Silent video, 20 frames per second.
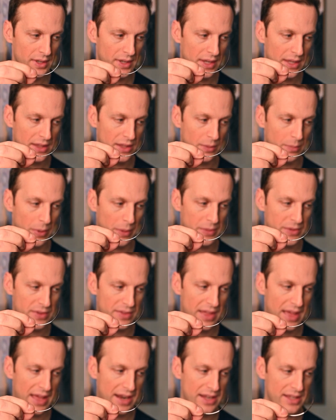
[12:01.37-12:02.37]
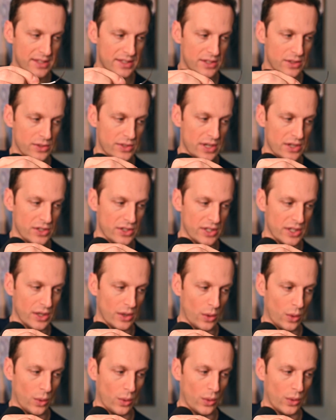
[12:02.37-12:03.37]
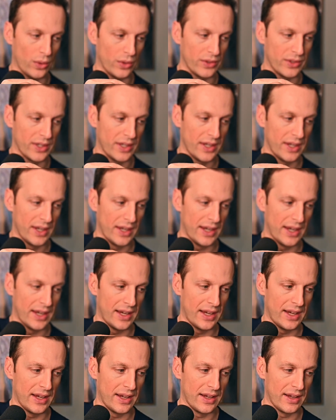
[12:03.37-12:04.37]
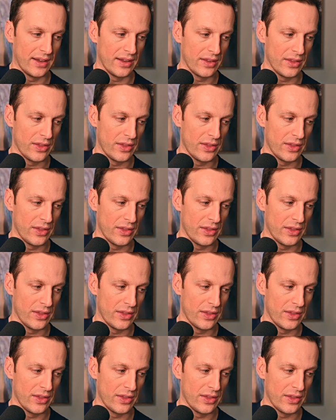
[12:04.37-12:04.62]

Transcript: And the purpose of that is to essentially hold uh,